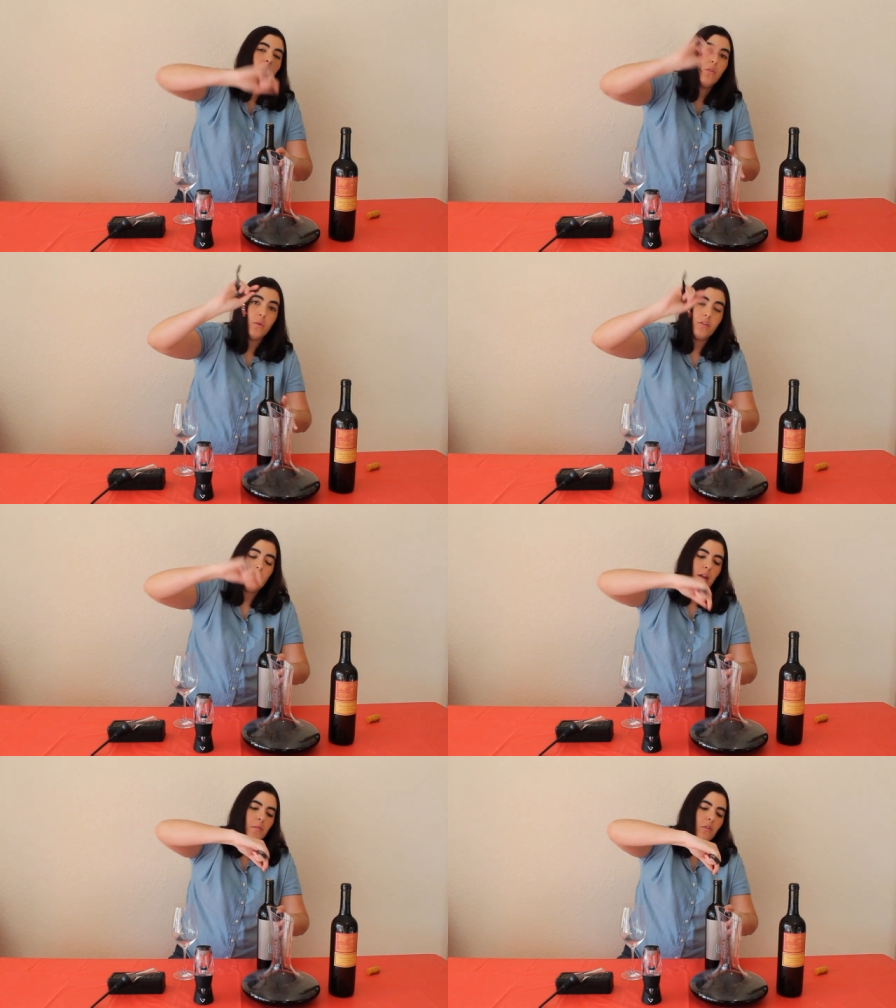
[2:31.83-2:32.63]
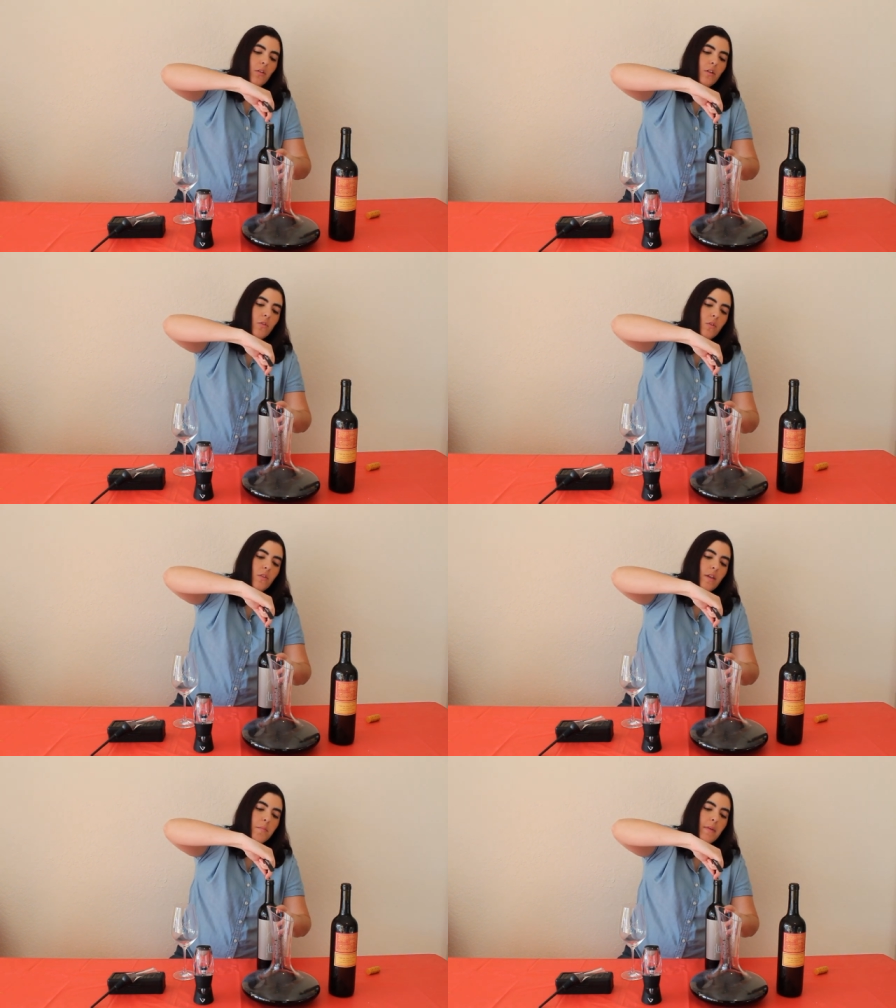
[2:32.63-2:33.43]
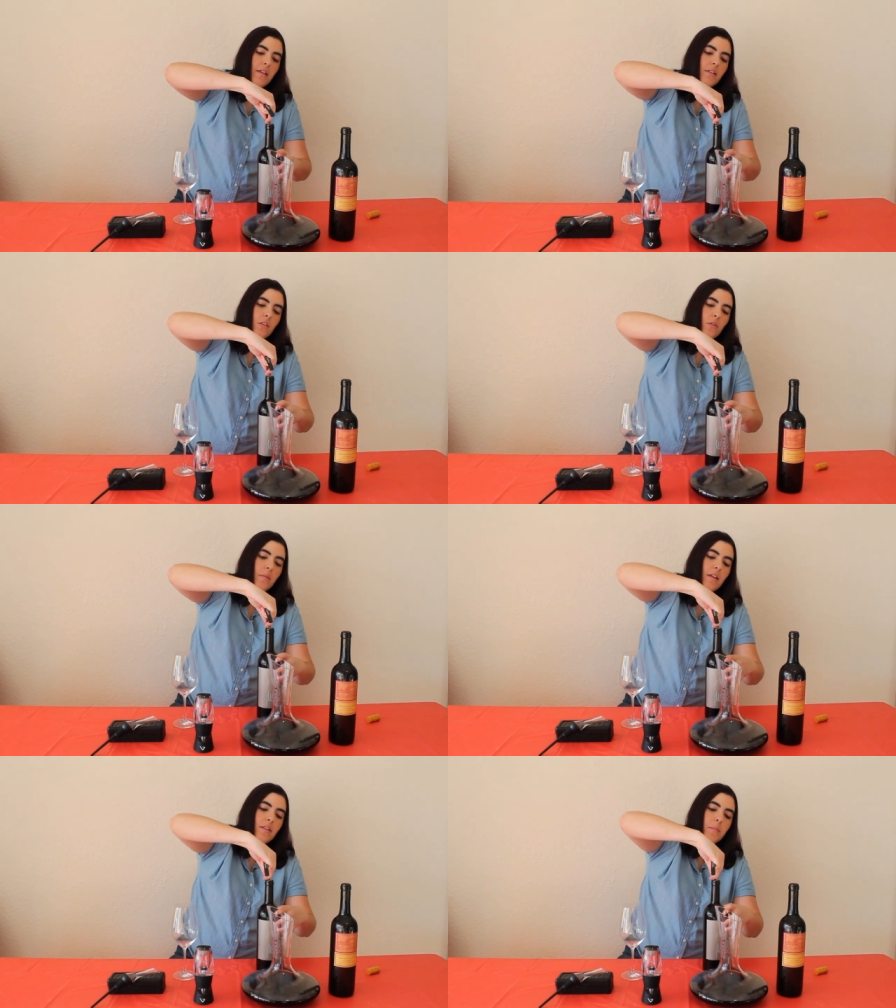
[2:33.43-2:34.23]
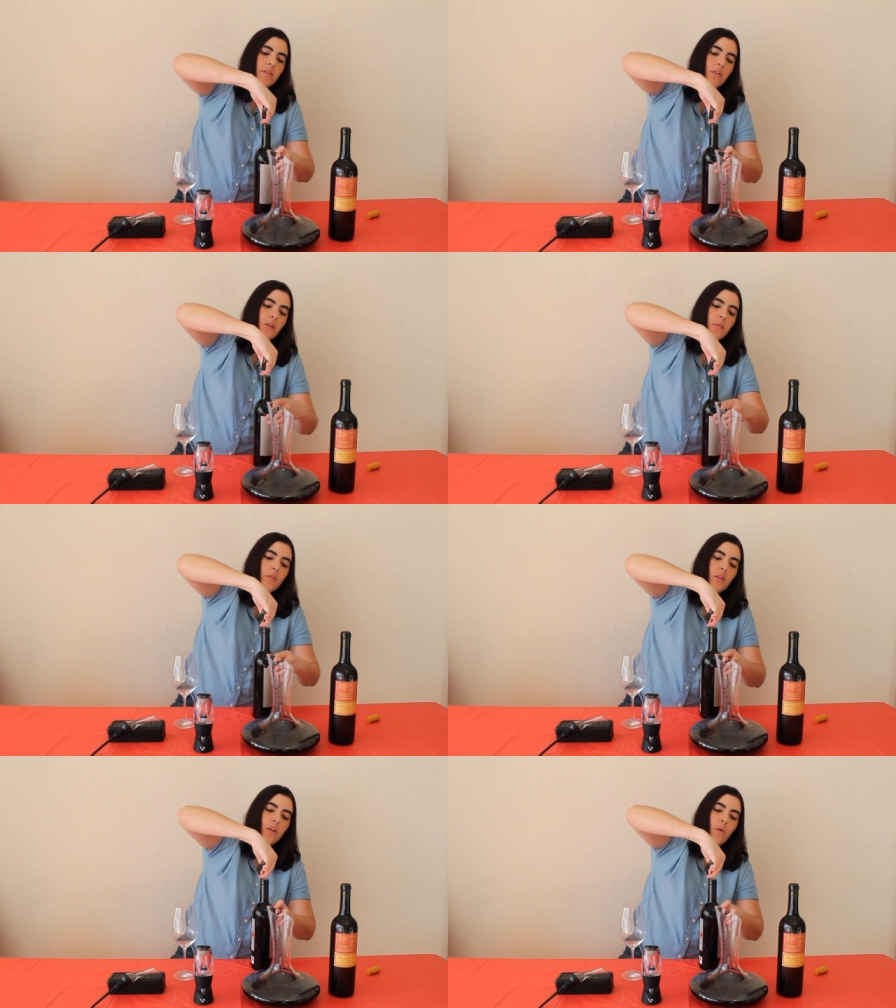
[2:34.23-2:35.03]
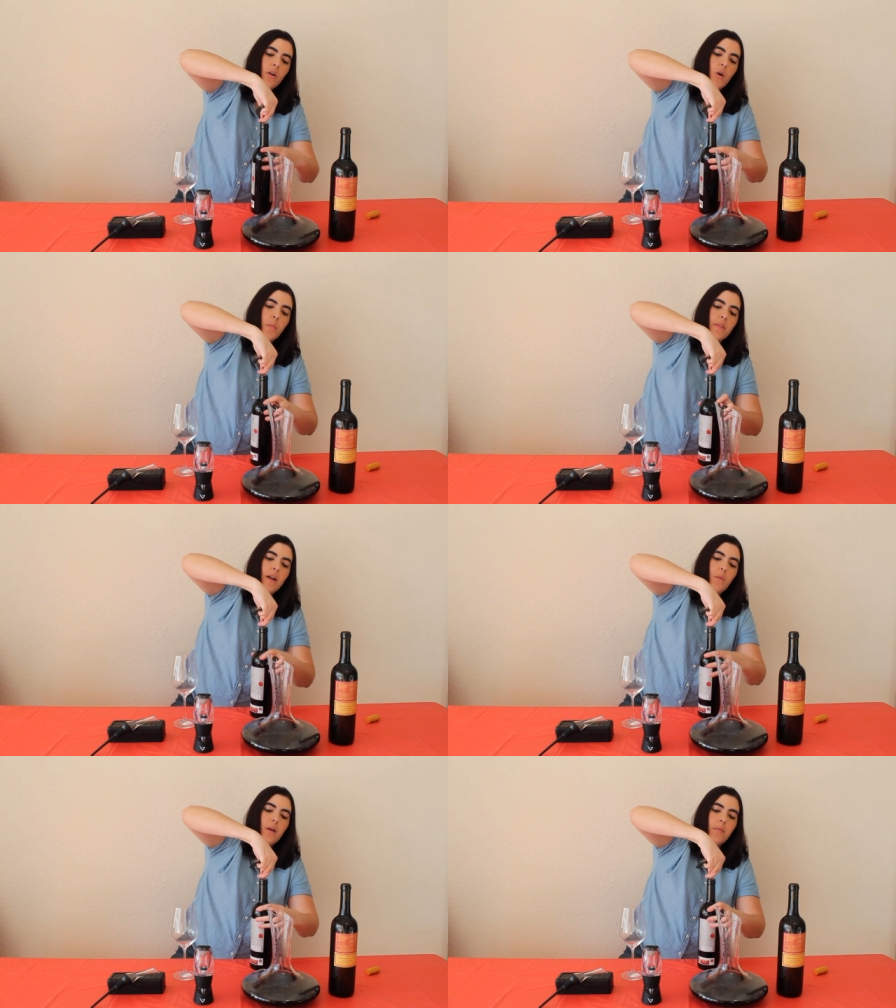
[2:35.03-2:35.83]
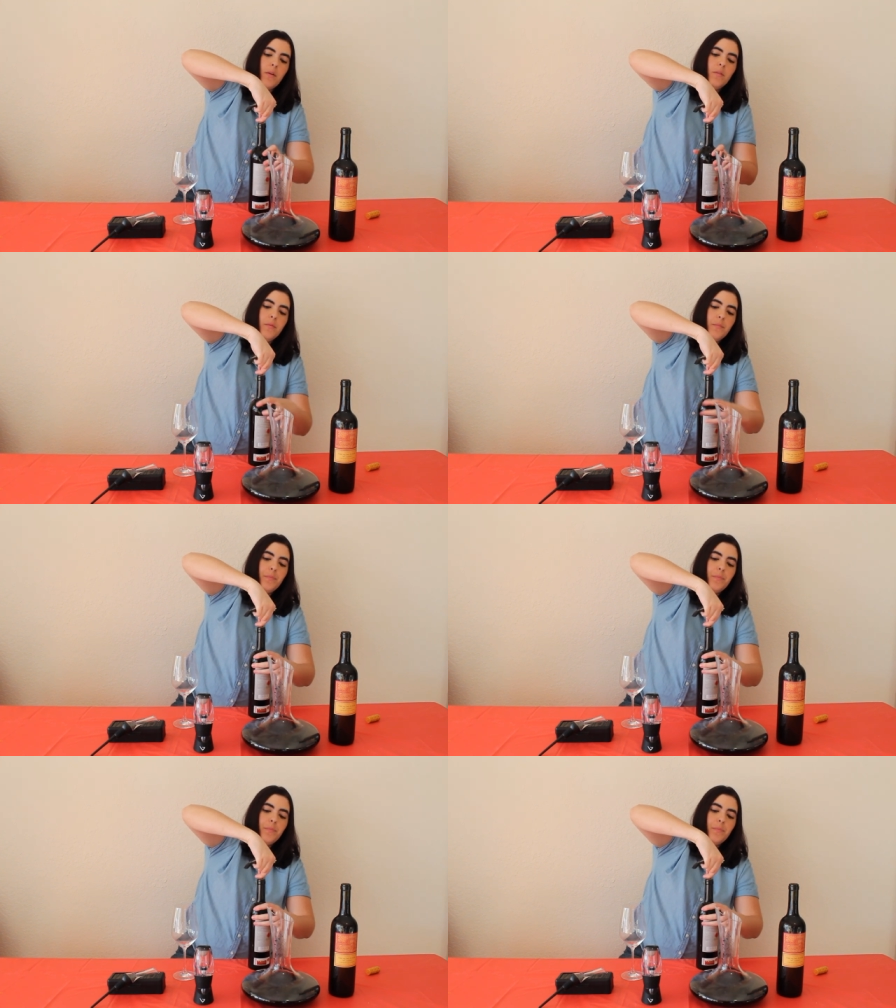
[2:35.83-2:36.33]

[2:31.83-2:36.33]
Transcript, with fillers: So once again, I'm just gonna do the same basics from last episode. I'm just gonna go ahead and open that wine bottle.